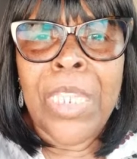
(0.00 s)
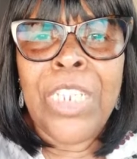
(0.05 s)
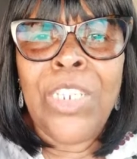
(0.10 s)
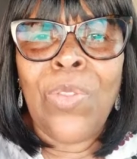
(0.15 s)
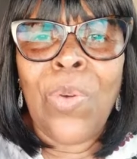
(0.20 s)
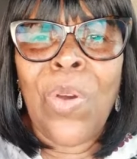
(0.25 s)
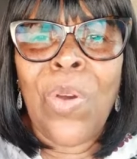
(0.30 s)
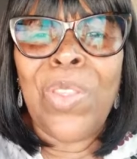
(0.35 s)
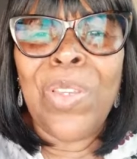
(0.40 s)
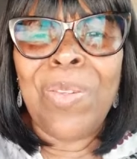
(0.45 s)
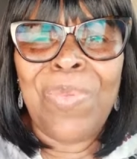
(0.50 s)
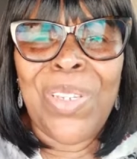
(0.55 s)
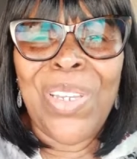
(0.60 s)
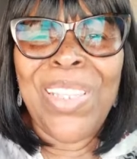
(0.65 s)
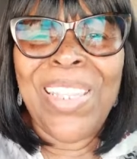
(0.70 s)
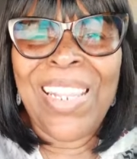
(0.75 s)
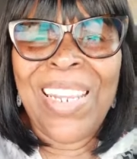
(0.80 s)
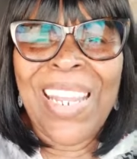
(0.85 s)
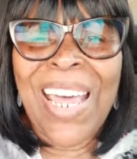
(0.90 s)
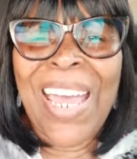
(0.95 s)
Draw them to
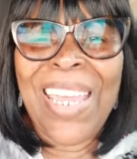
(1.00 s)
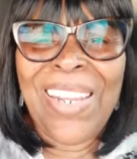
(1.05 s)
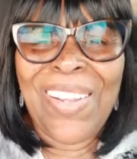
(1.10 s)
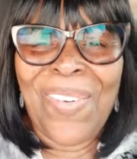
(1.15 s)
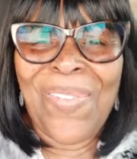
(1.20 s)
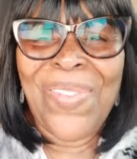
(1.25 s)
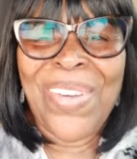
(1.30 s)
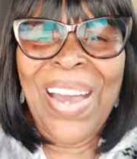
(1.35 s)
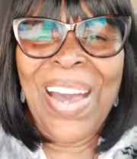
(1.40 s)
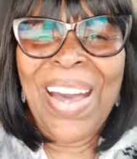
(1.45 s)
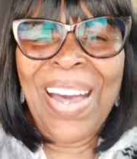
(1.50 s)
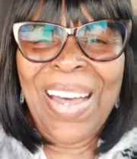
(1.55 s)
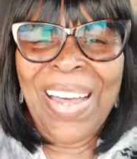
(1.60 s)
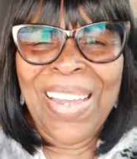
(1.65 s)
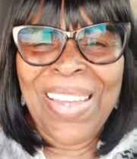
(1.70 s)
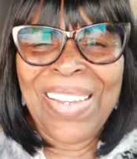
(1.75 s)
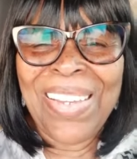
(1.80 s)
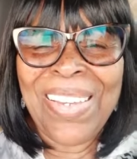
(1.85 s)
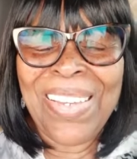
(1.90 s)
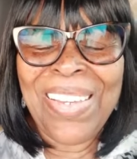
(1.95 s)
the light of God.
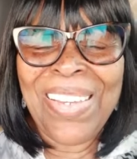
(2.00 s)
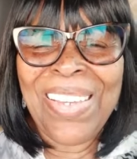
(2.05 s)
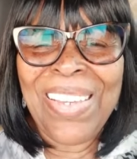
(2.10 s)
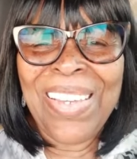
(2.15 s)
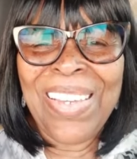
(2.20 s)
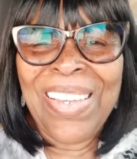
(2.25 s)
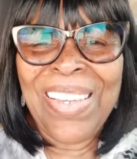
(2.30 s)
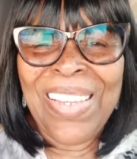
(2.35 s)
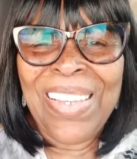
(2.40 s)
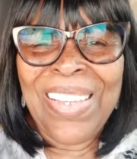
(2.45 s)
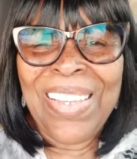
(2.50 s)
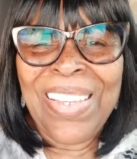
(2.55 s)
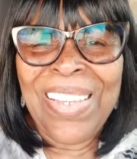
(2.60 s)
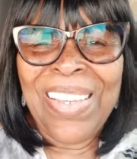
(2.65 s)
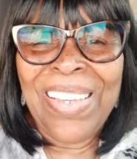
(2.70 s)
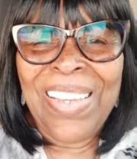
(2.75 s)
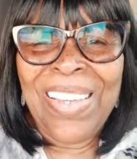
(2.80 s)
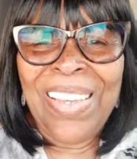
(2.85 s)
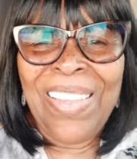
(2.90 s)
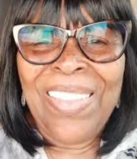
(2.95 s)

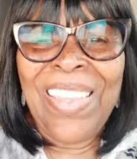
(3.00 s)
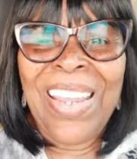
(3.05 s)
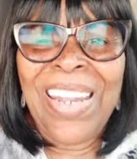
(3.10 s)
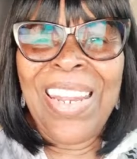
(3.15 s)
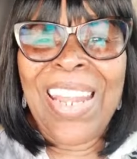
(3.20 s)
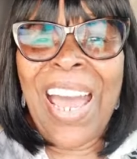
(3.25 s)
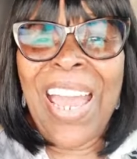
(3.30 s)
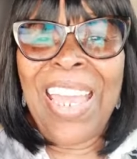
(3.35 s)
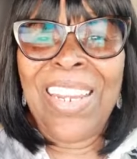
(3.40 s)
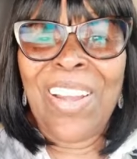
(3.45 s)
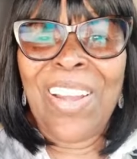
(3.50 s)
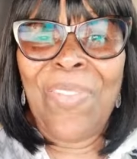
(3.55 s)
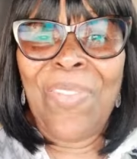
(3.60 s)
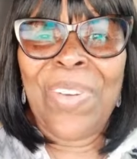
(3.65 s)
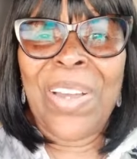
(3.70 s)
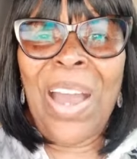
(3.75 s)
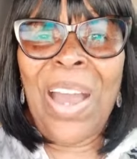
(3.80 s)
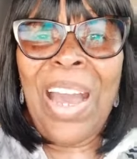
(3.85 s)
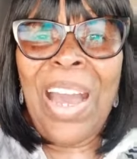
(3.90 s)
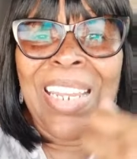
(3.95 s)
The light of
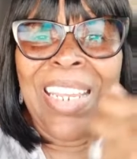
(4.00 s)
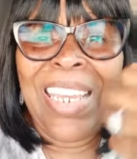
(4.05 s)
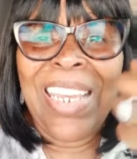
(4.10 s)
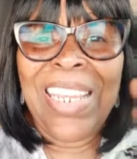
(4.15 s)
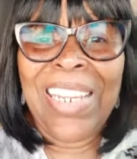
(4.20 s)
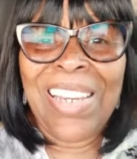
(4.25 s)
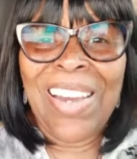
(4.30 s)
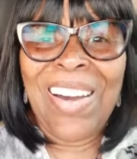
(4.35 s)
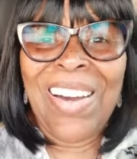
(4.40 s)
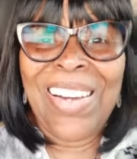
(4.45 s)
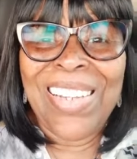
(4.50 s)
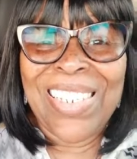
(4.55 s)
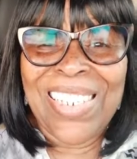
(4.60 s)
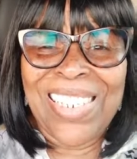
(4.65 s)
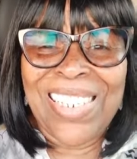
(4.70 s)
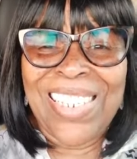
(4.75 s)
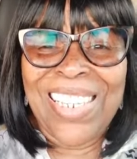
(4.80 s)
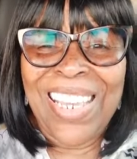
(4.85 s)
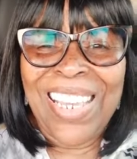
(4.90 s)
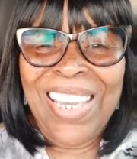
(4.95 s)
God in
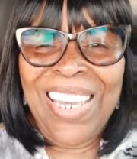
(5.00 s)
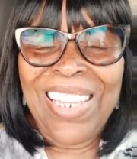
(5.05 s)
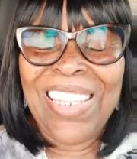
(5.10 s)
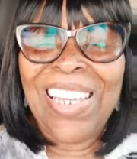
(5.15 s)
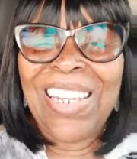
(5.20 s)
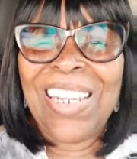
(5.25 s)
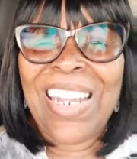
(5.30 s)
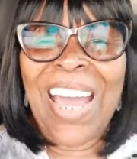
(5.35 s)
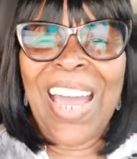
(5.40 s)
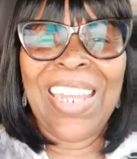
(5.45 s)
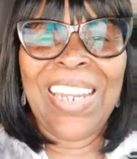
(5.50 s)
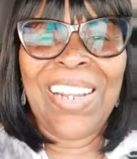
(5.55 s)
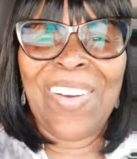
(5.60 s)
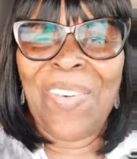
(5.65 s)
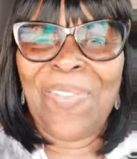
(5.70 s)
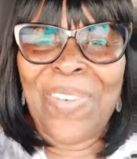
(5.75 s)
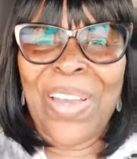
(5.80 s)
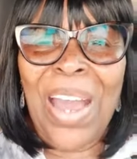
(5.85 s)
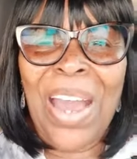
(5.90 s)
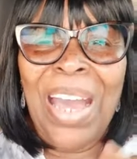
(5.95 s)
us. The light
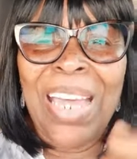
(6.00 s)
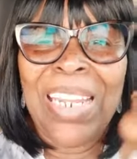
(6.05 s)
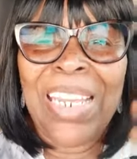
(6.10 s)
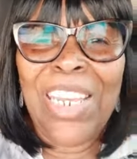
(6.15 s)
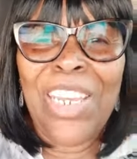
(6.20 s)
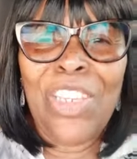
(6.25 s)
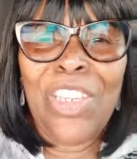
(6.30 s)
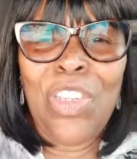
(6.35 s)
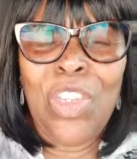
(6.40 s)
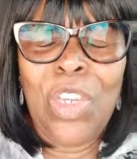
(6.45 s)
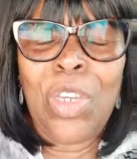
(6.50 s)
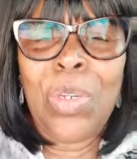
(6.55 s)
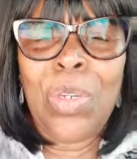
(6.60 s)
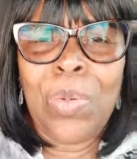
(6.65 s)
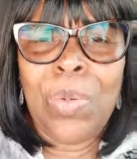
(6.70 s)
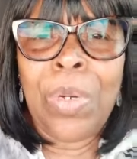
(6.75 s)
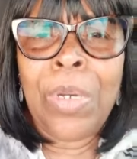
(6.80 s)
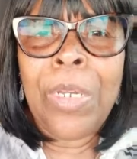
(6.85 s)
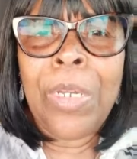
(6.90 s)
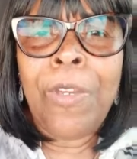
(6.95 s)
of God in
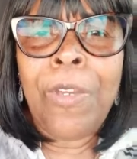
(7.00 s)
you.